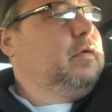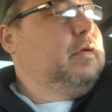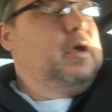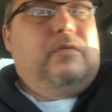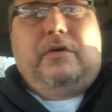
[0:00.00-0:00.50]

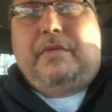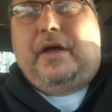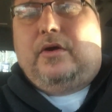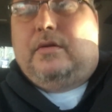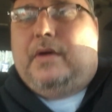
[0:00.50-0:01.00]
And we
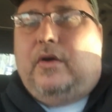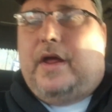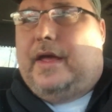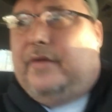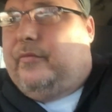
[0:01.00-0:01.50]
made her about
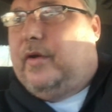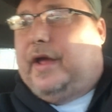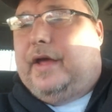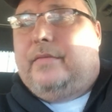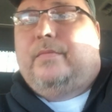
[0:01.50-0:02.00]

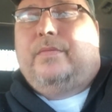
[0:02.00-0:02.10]
halfway.